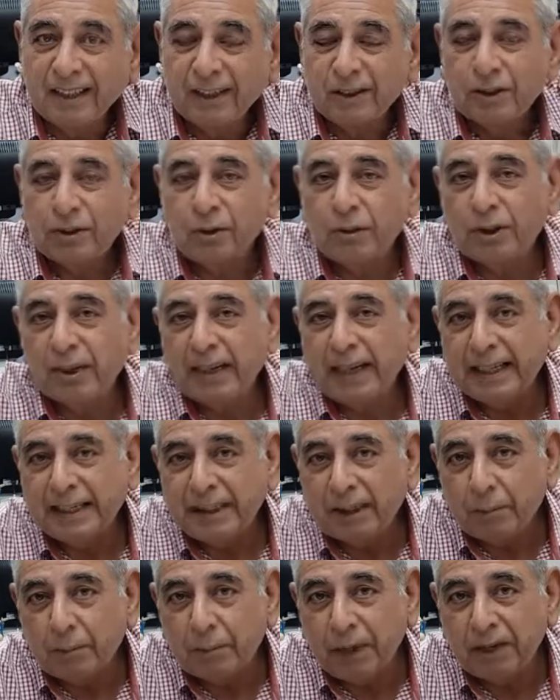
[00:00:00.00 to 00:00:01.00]
So take
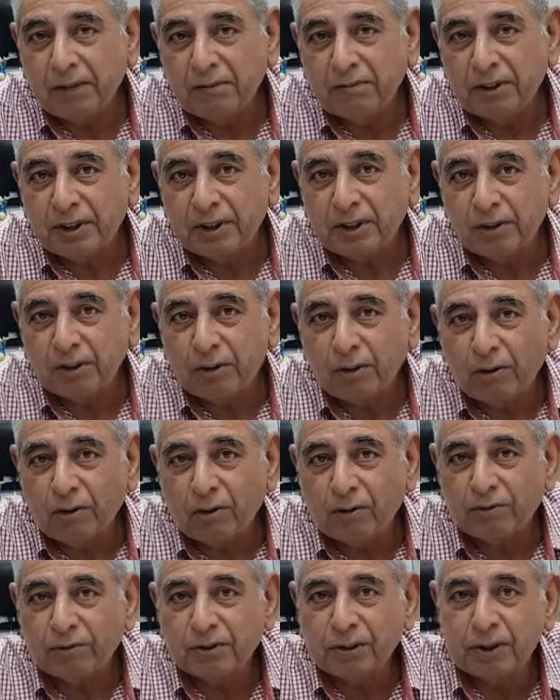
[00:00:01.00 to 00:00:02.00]
the benefit
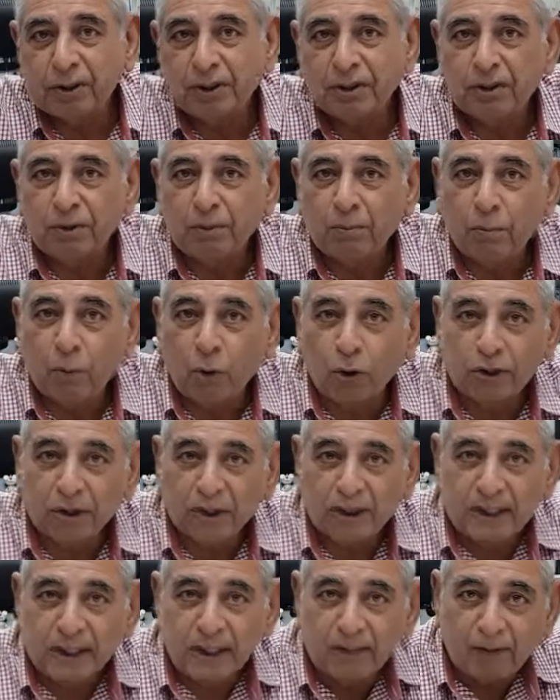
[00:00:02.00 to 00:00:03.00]
of the
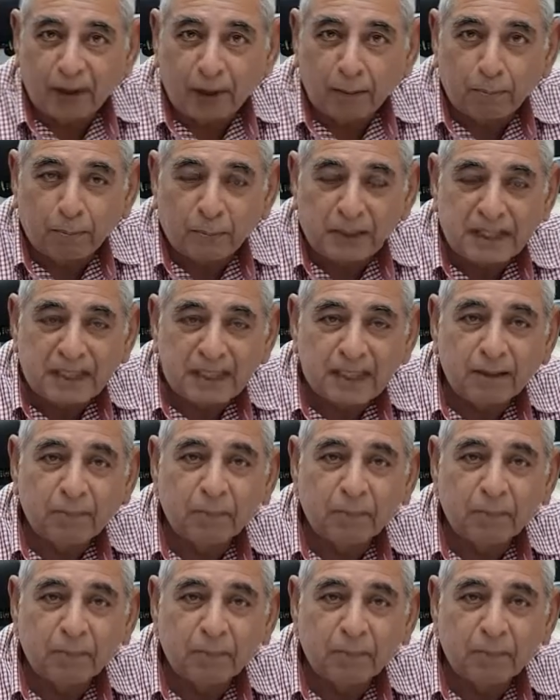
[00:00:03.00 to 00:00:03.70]
modern developments,